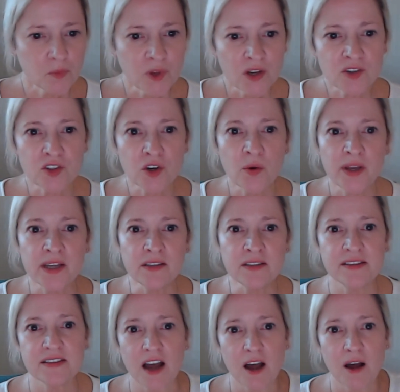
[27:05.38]
So, in
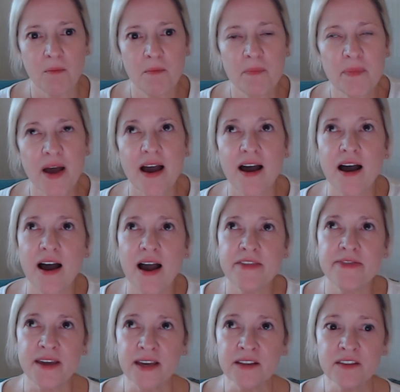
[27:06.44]
sum, I
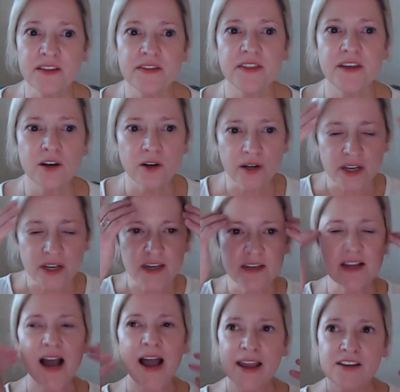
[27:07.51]
think that
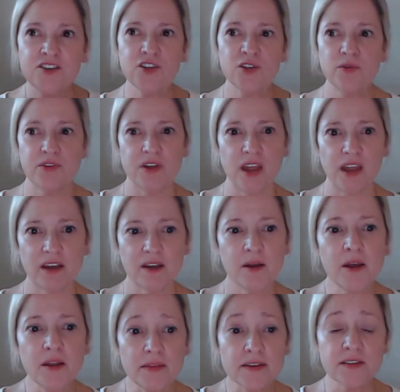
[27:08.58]
I do think,
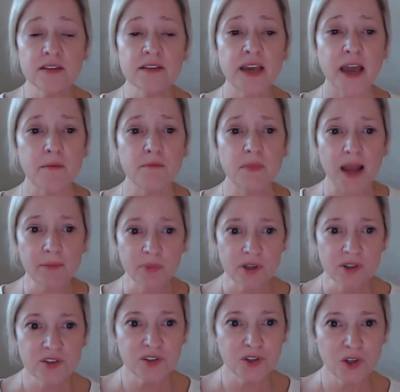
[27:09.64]
this is again my
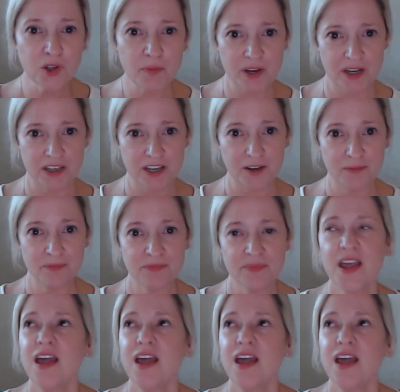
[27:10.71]
personal opinion.